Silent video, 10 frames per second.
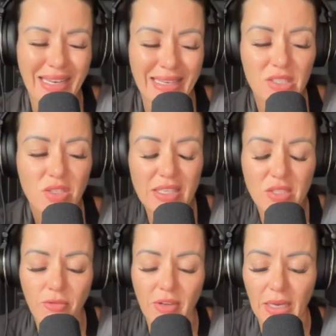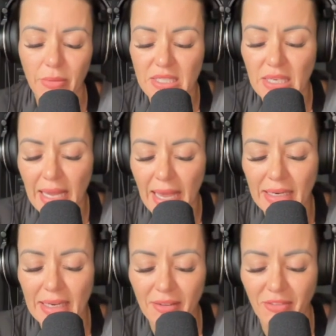It's, it's so funny. I was sitting
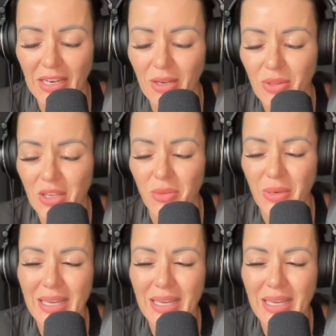editing a video the other week.